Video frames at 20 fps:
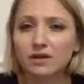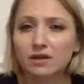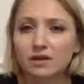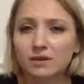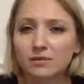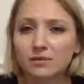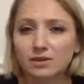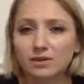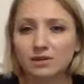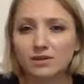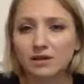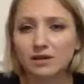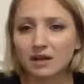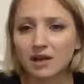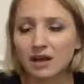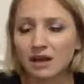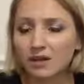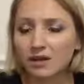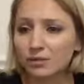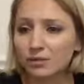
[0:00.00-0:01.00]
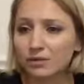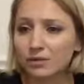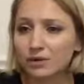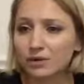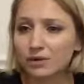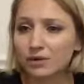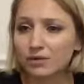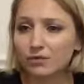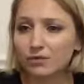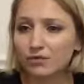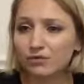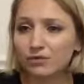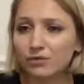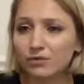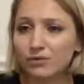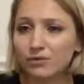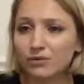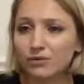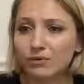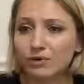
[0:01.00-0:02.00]
and you can kind of work
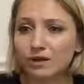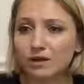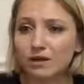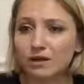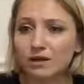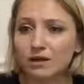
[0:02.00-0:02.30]
through